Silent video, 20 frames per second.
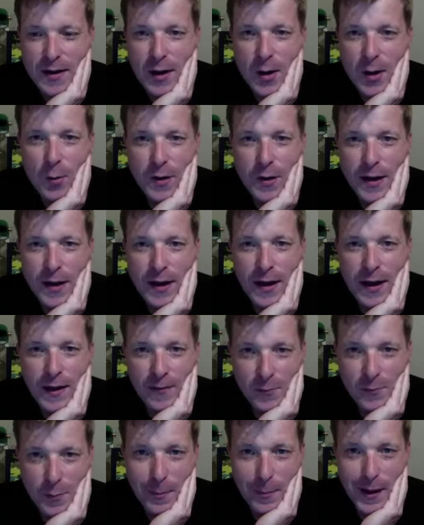We
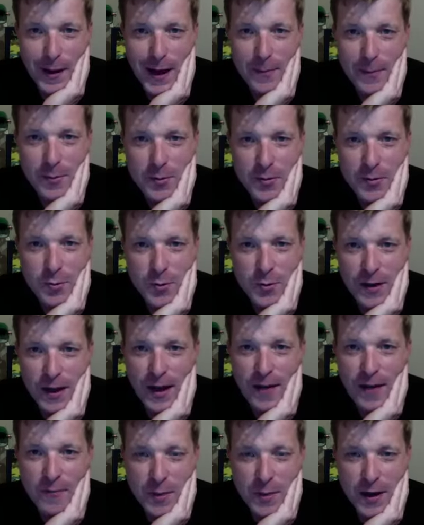have Bibles, we
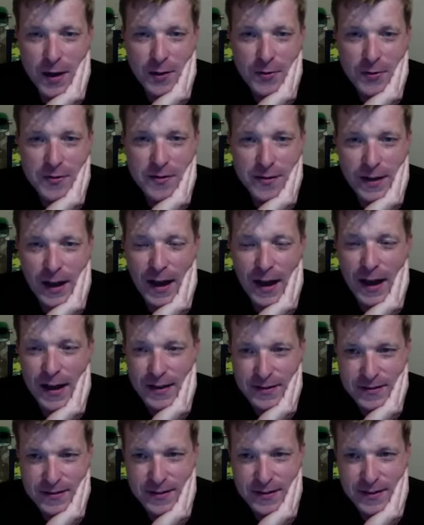have belts, and
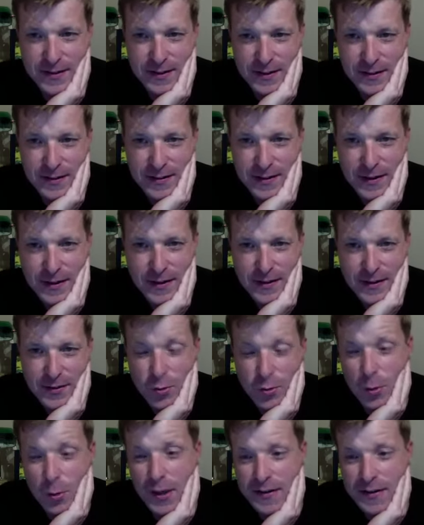iced tea,
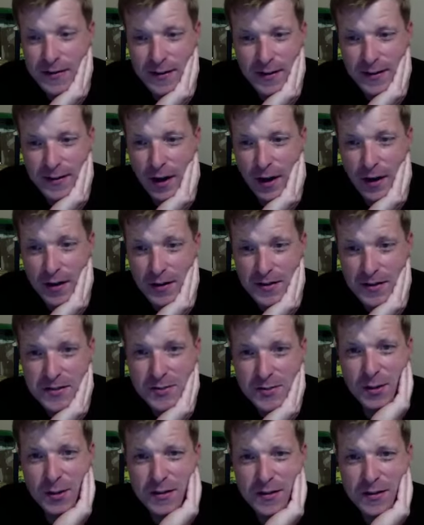sweet tea, not
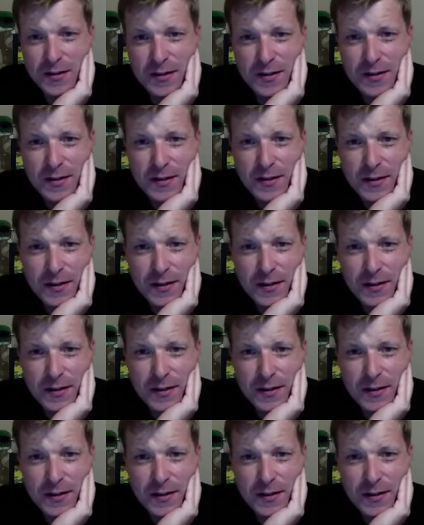unsweet tea.